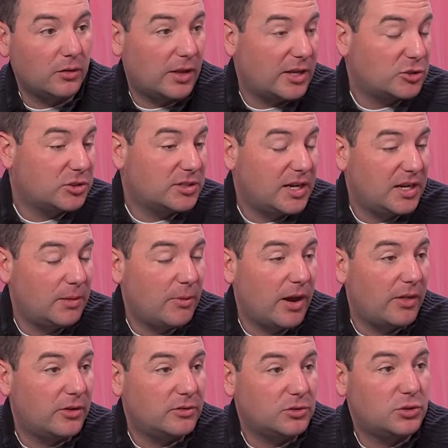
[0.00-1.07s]
or LeLacheur Stadium
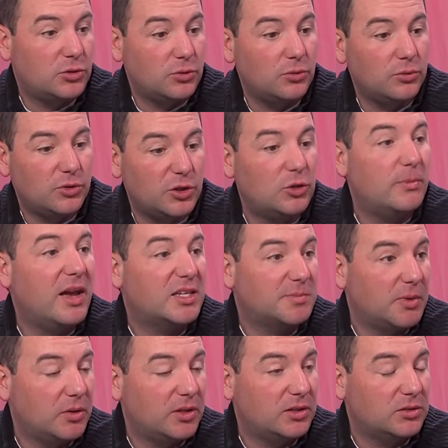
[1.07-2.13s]
rather, to the UMass
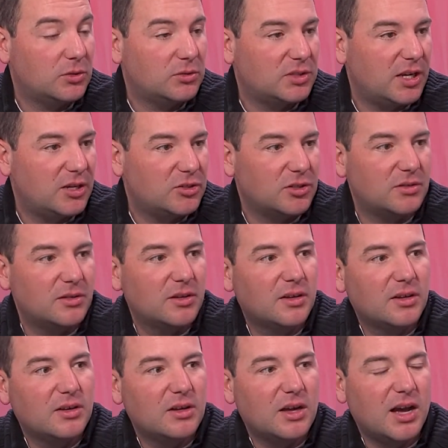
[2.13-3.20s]
Building Association.
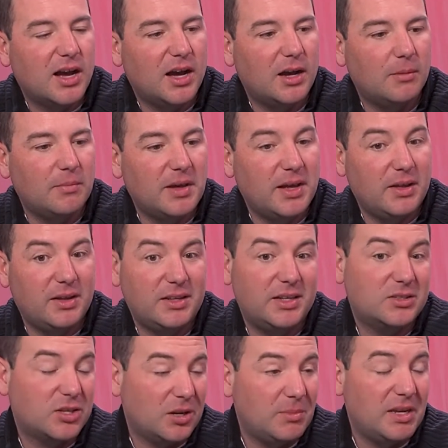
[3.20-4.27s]
Um, and
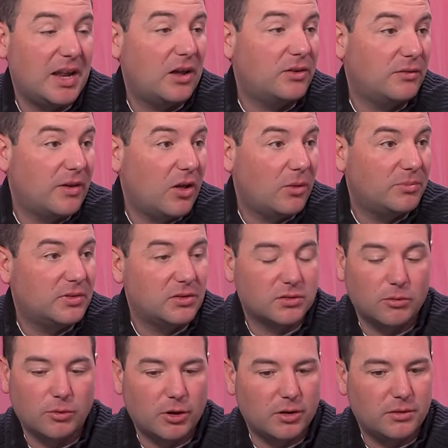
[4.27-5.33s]
it's going to be now developed. It's,
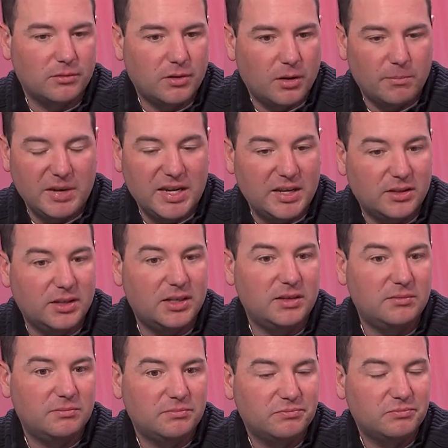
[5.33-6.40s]
going to
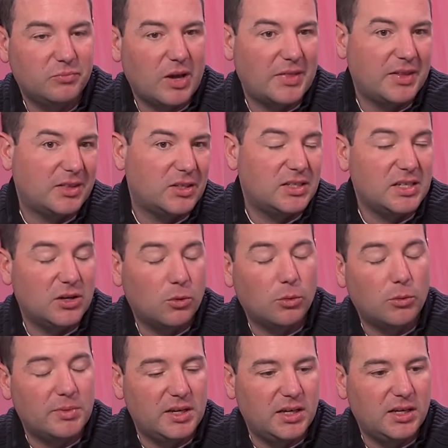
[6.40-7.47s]
immediately, I think the deal
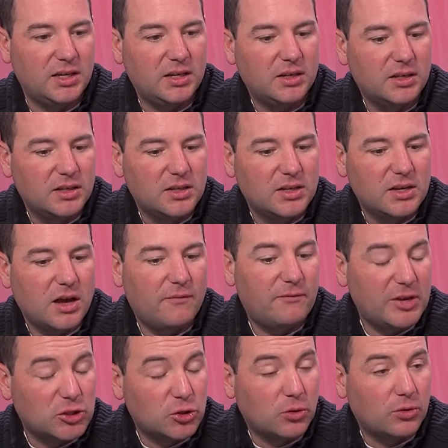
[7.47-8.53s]
will be
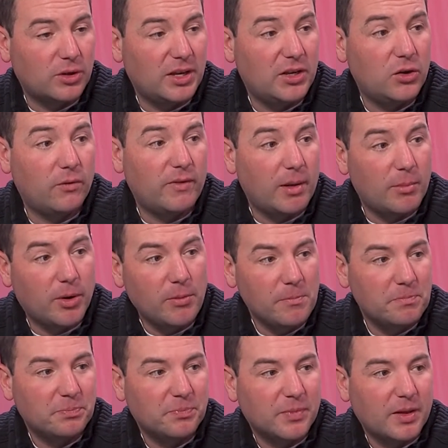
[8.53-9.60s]
official in
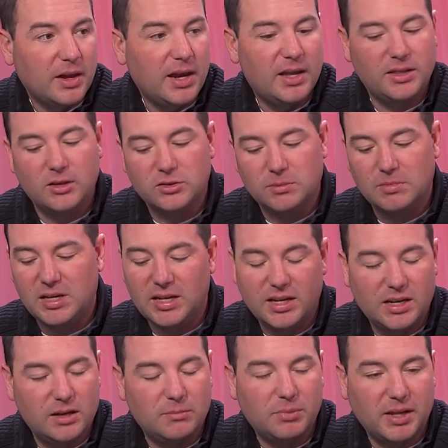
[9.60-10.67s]
November, and there's
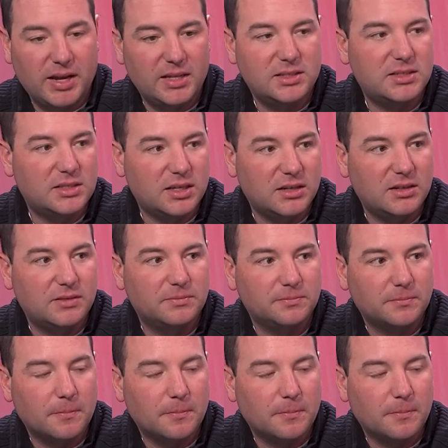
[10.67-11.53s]
immediate plans November to,